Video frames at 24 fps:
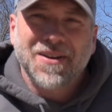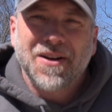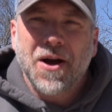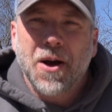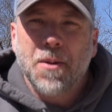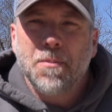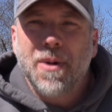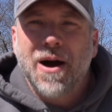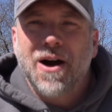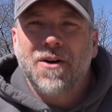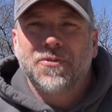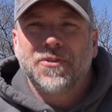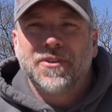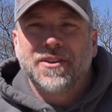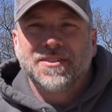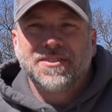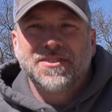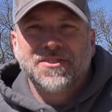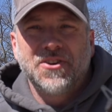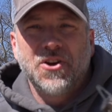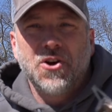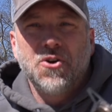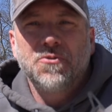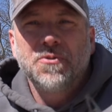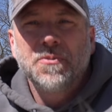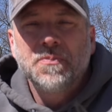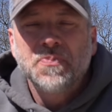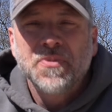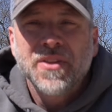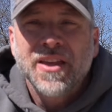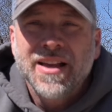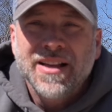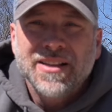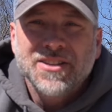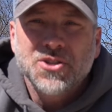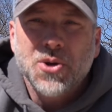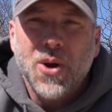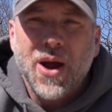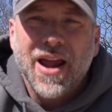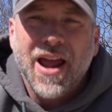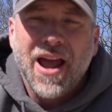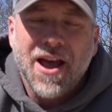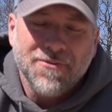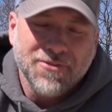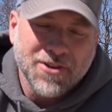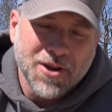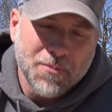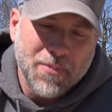about this stove. So I
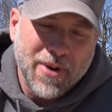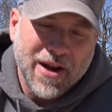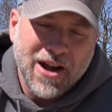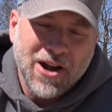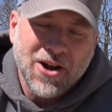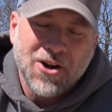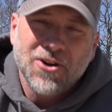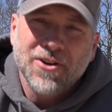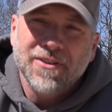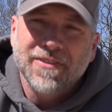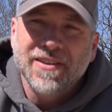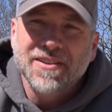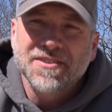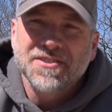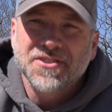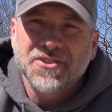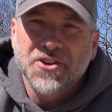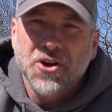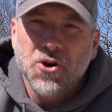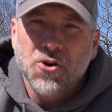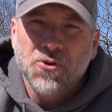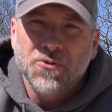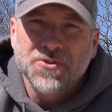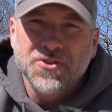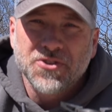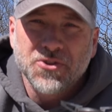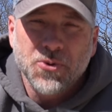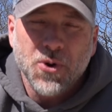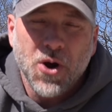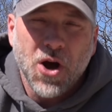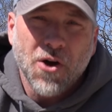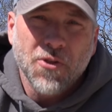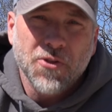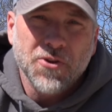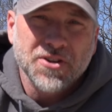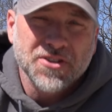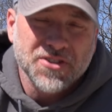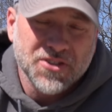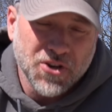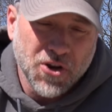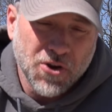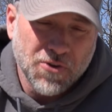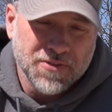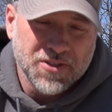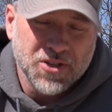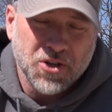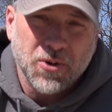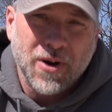have compared this stove to other
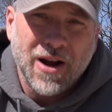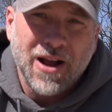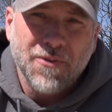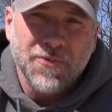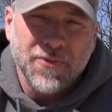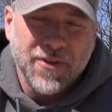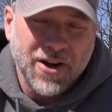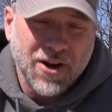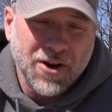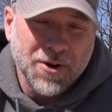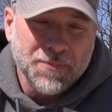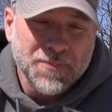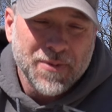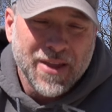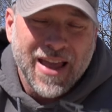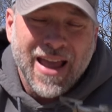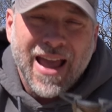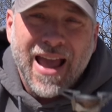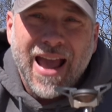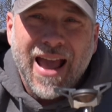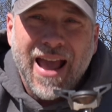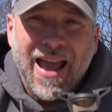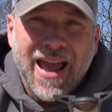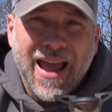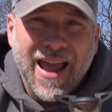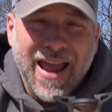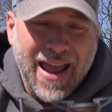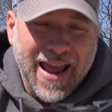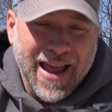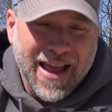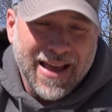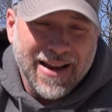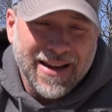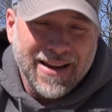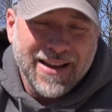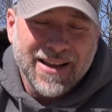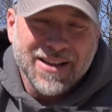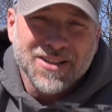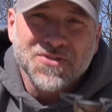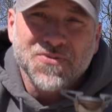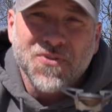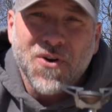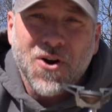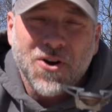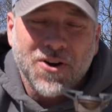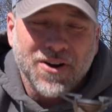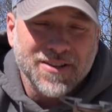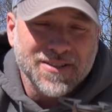stoves that are out there. And as
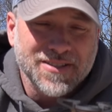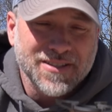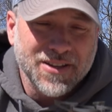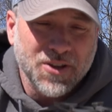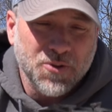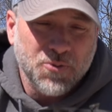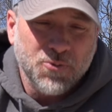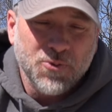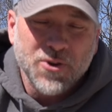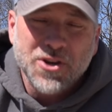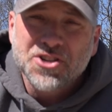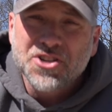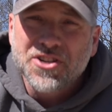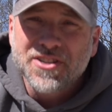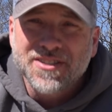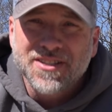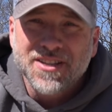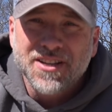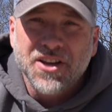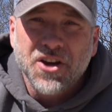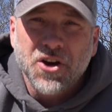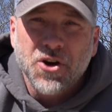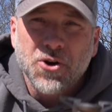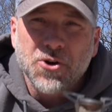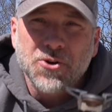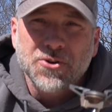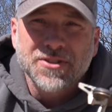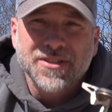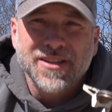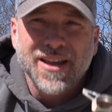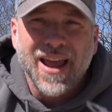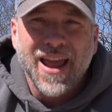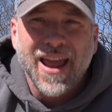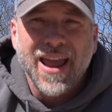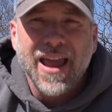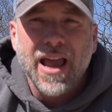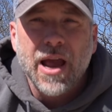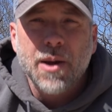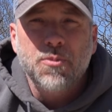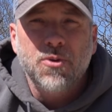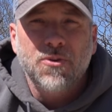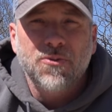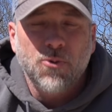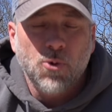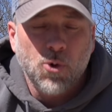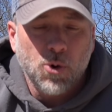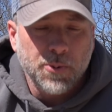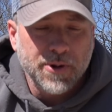far as efficiency goes and
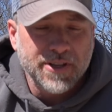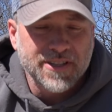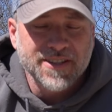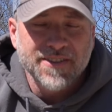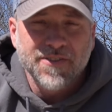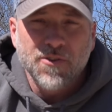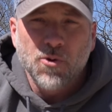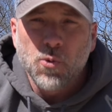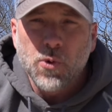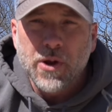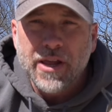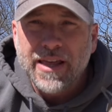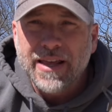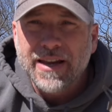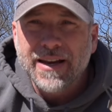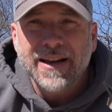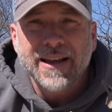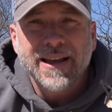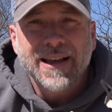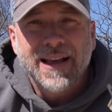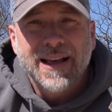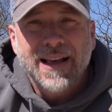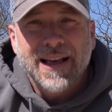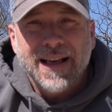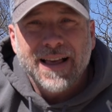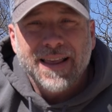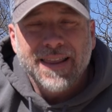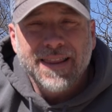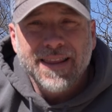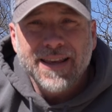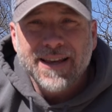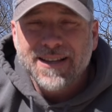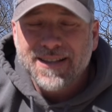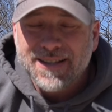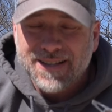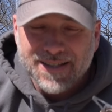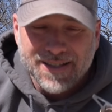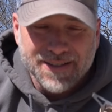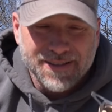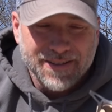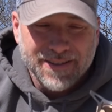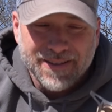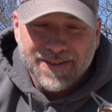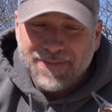performance in the wind, this